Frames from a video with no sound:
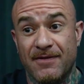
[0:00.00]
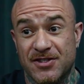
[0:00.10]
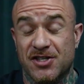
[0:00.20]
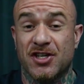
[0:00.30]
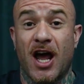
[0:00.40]
ever
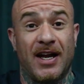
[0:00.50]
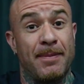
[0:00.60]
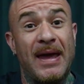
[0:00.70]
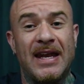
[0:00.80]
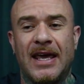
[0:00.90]
so slightly,
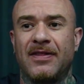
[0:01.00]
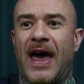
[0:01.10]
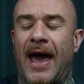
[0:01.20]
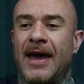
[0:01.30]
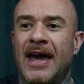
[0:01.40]
meaning
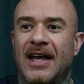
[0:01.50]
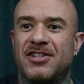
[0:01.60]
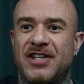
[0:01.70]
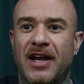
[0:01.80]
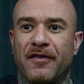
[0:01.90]
that
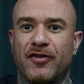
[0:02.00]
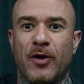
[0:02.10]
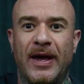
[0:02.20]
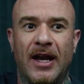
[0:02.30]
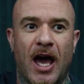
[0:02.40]
instead of
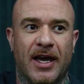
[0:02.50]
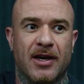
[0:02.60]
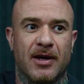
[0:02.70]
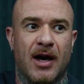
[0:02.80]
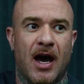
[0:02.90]
doing like
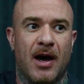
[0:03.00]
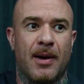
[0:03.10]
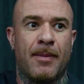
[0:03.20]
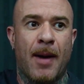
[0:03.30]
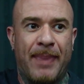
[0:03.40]

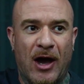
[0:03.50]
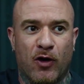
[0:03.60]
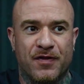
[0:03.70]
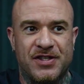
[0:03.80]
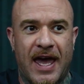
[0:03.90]
my back
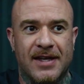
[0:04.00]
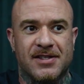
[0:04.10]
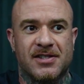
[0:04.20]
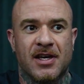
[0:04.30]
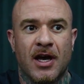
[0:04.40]
off
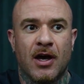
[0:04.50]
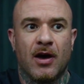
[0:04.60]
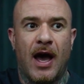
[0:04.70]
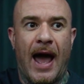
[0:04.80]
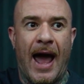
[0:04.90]
sets,
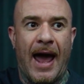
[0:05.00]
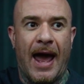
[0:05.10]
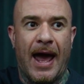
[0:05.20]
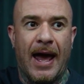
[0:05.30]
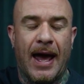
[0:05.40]

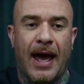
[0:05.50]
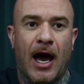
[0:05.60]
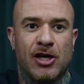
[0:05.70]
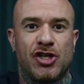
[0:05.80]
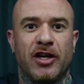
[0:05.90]
I
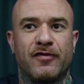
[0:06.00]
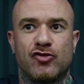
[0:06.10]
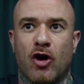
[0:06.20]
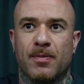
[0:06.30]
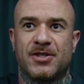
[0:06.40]
should have
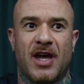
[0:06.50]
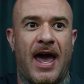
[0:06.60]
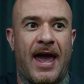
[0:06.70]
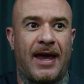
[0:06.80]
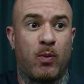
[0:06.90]
dropped
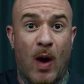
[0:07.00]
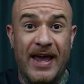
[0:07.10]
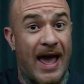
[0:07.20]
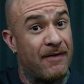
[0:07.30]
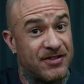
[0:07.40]
a
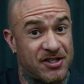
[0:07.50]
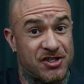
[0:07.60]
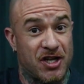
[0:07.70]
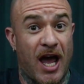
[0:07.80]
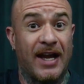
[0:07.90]
weight ever so
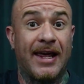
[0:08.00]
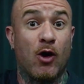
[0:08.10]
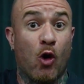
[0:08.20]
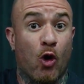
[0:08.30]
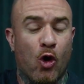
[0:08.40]
slightly,
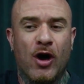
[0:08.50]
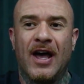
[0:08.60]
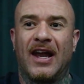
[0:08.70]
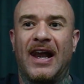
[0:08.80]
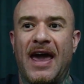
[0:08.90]
or
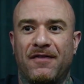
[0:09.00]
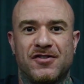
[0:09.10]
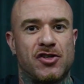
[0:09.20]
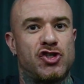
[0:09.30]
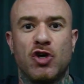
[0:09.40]

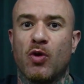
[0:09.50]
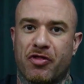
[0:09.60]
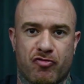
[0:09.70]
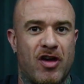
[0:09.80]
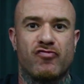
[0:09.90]
left 2 or
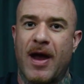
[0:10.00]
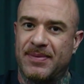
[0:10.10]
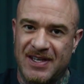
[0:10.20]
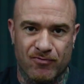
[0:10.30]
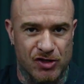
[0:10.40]
3
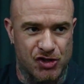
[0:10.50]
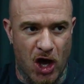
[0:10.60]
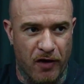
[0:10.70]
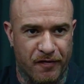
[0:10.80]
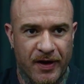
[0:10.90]
reps in
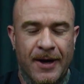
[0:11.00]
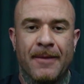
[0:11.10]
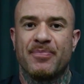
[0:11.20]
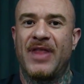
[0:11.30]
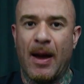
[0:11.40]
reserve.
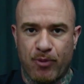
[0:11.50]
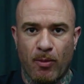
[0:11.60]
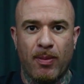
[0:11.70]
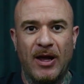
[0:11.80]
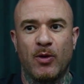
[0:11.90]
That
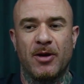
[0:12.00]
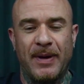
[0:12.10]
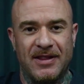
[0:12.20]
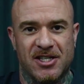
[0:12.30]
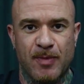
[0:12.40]
probably would have been the